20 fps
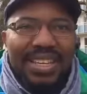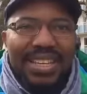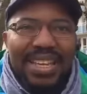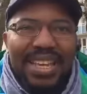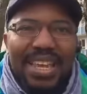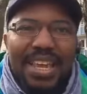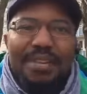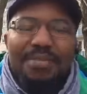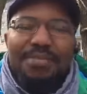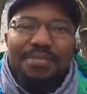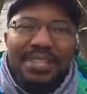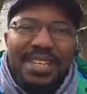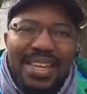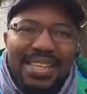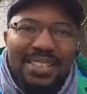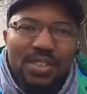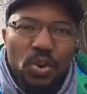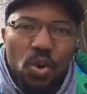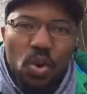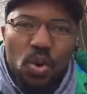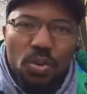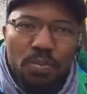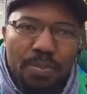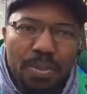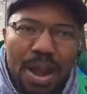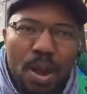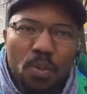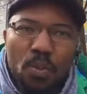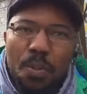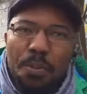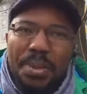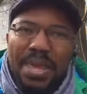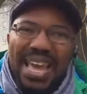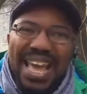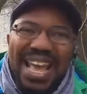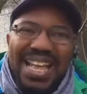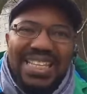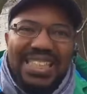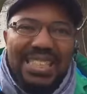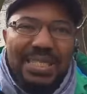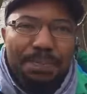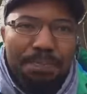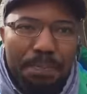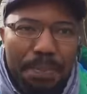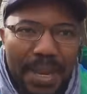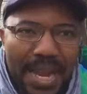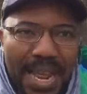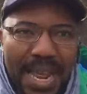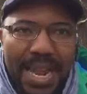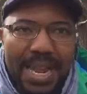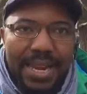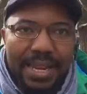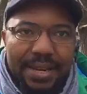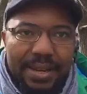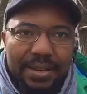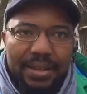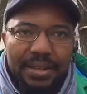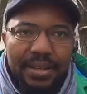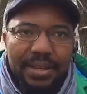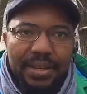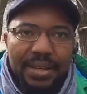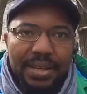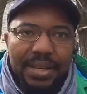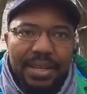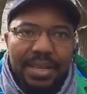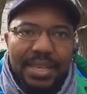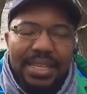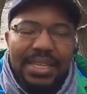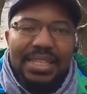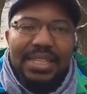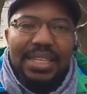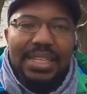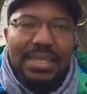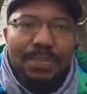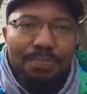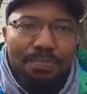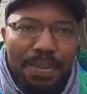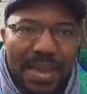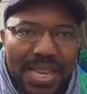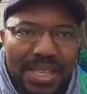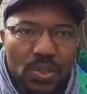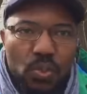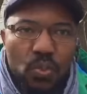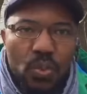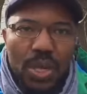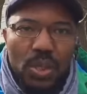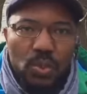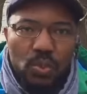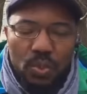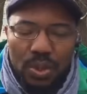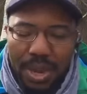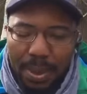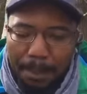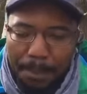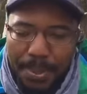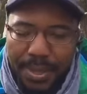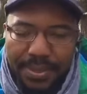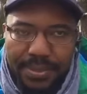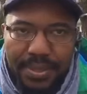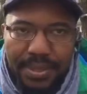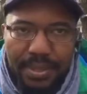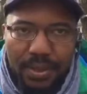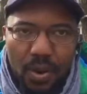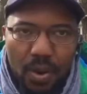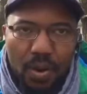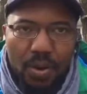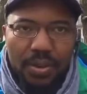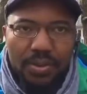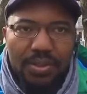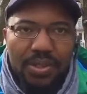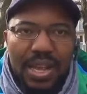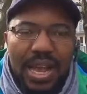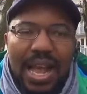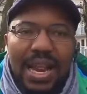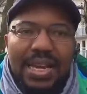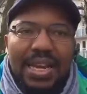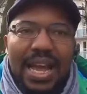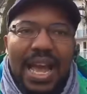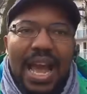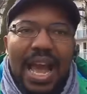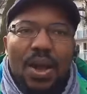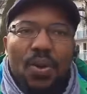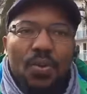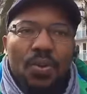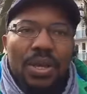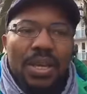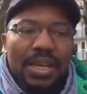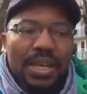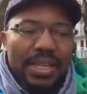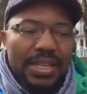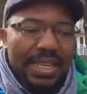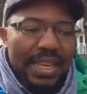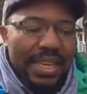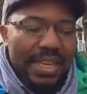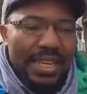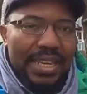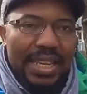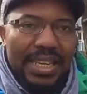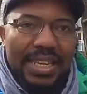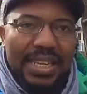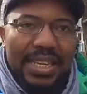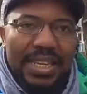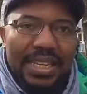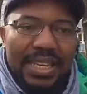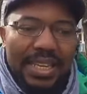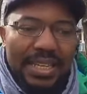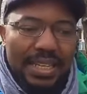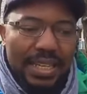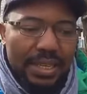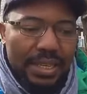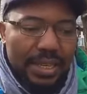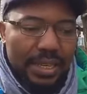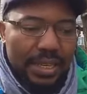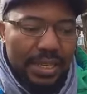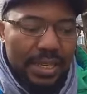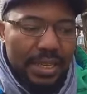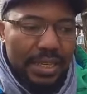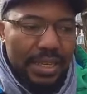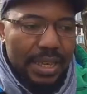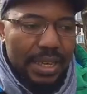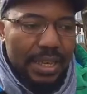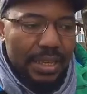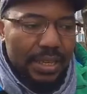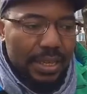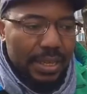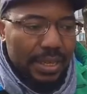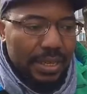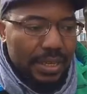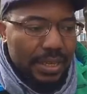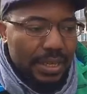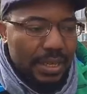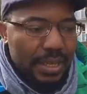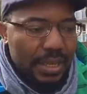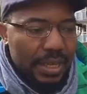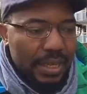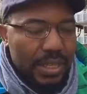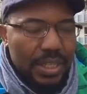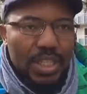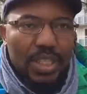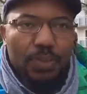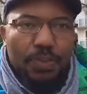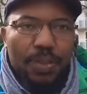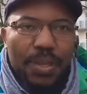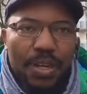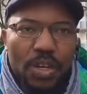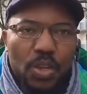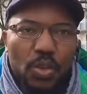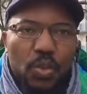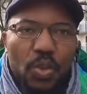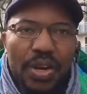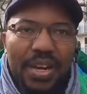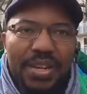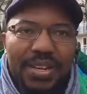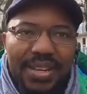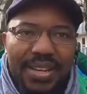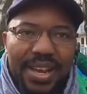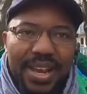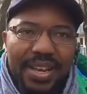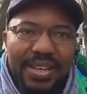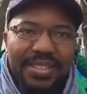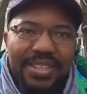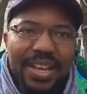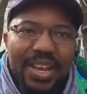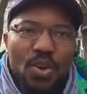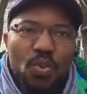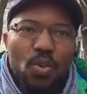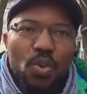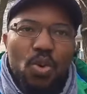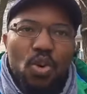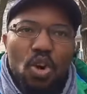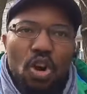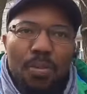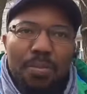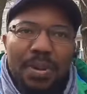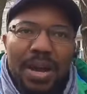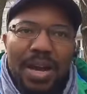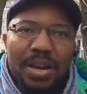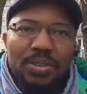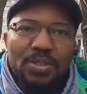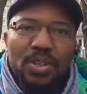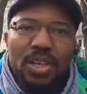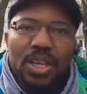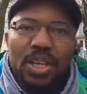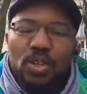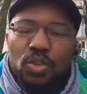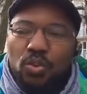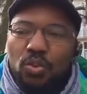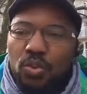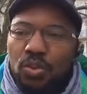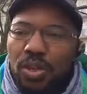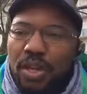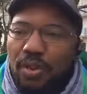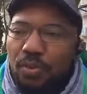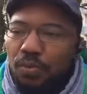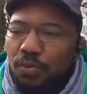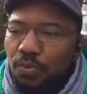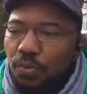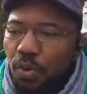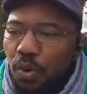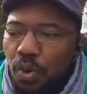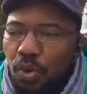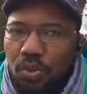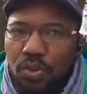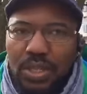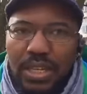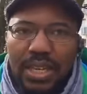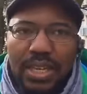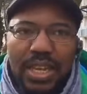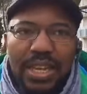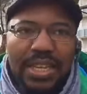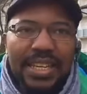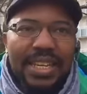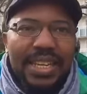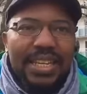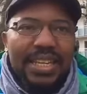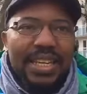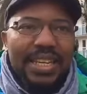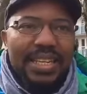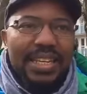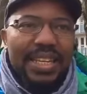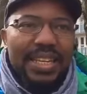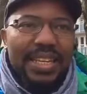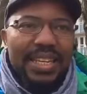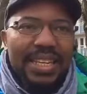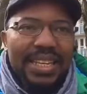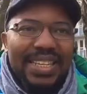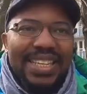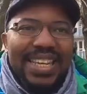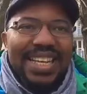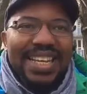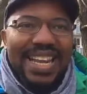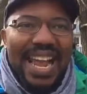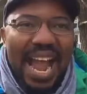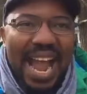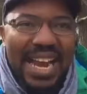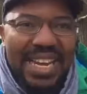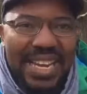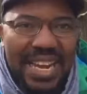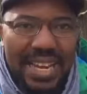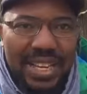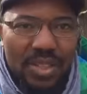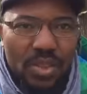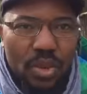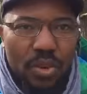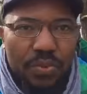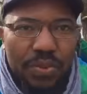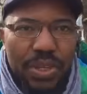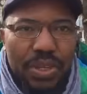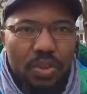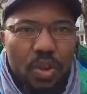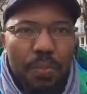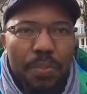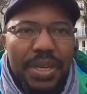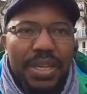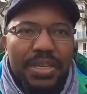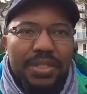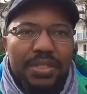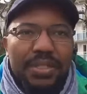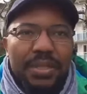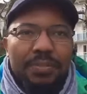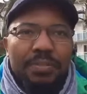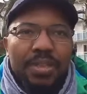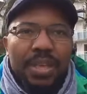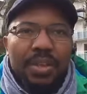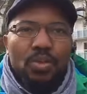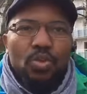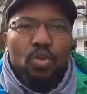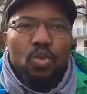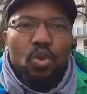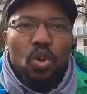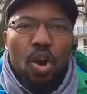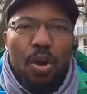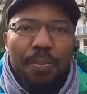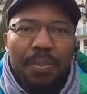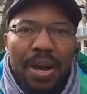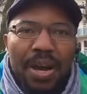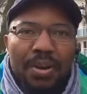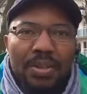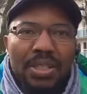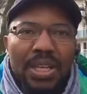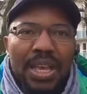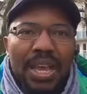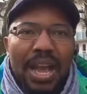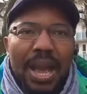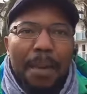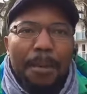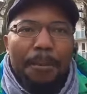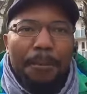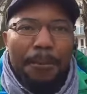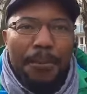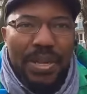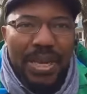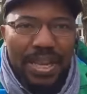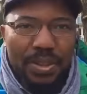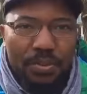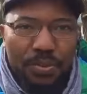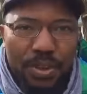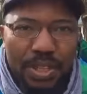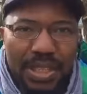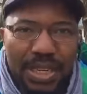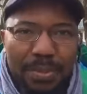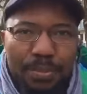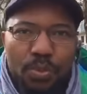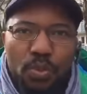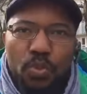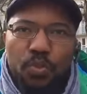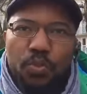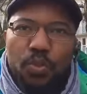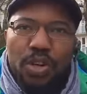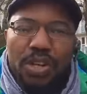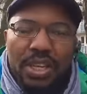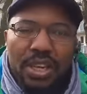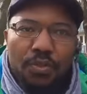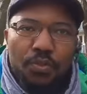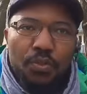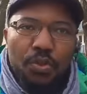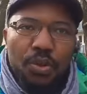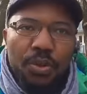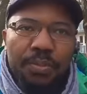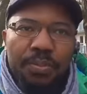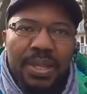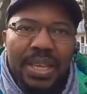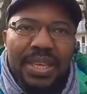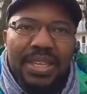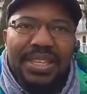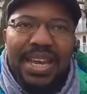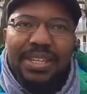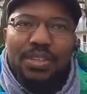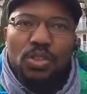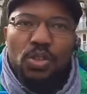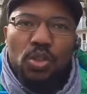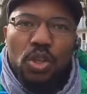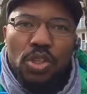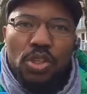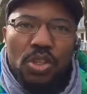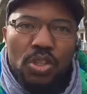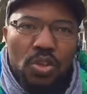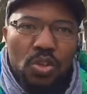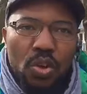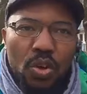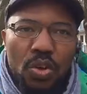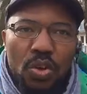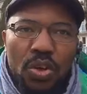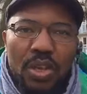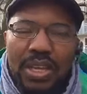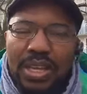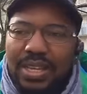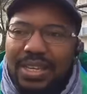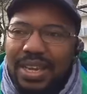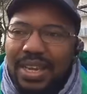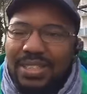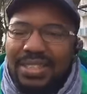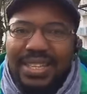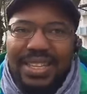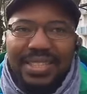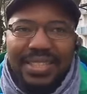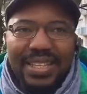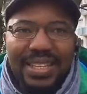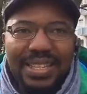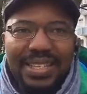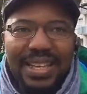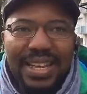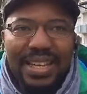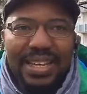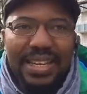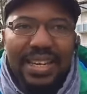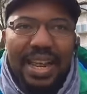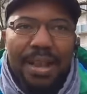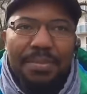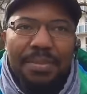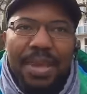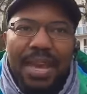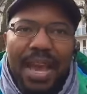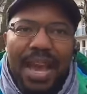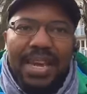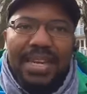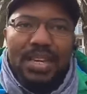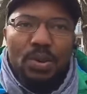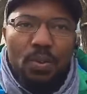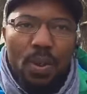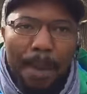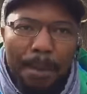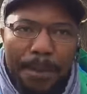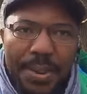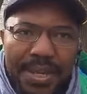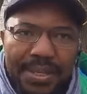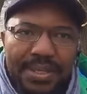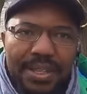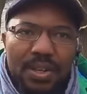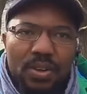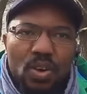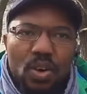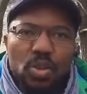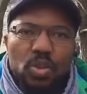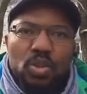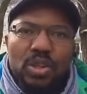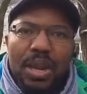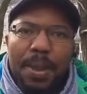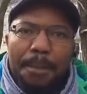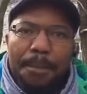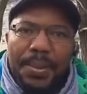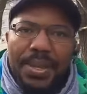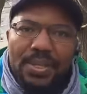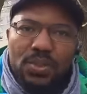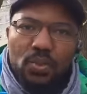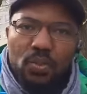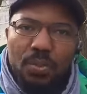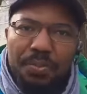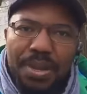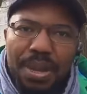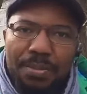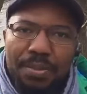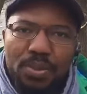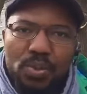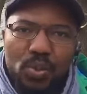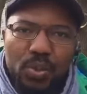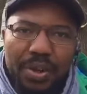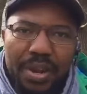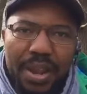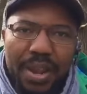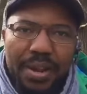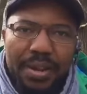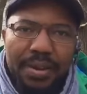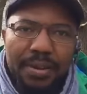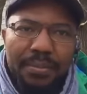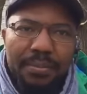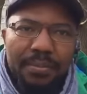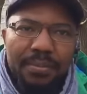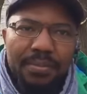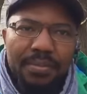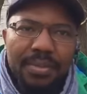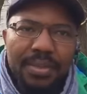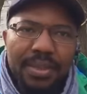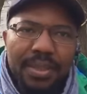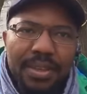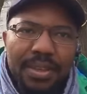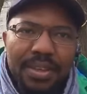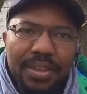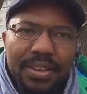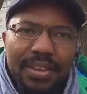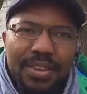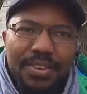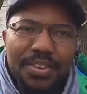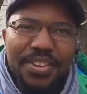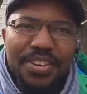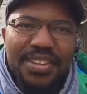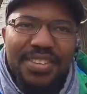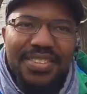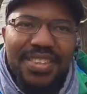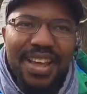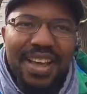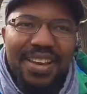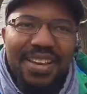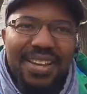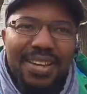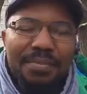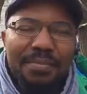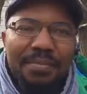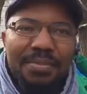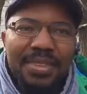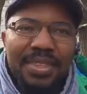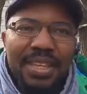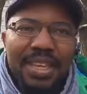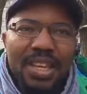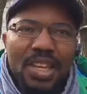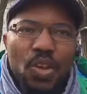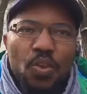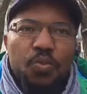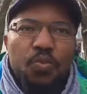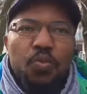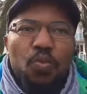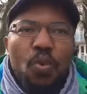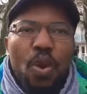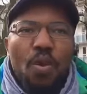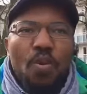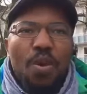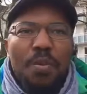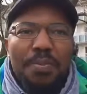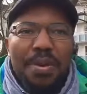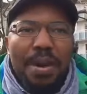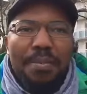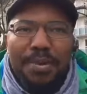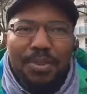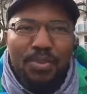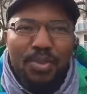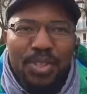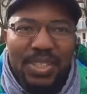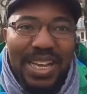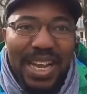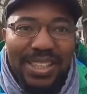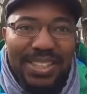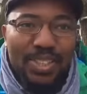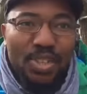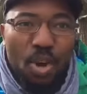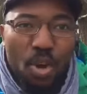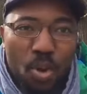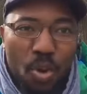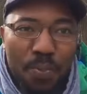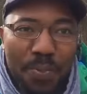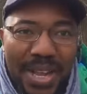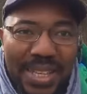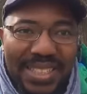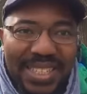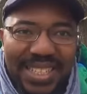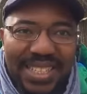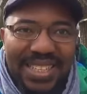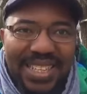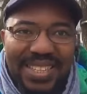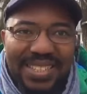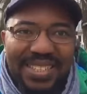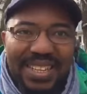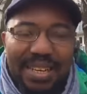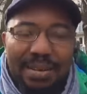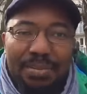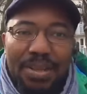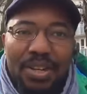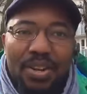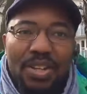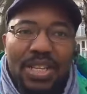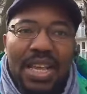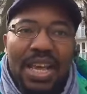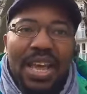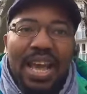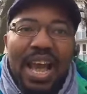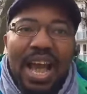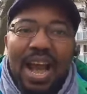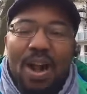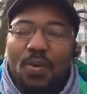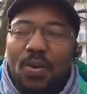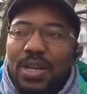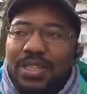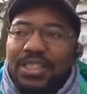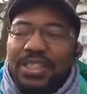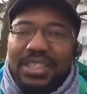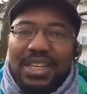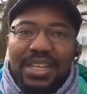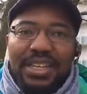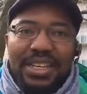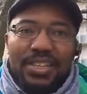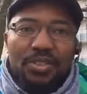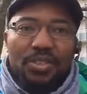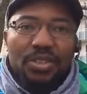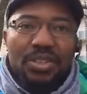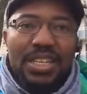If this old man will be explaining this best way to appease the gods and how the spiritual leaders will come out to invoke the guidance of the community to come out and plead for them to forgive you, that you doesn't know that these things are crime, and they will appease the gods so that peace will be able to reign. You understand? If we will be able to start documenting this thing, because our generation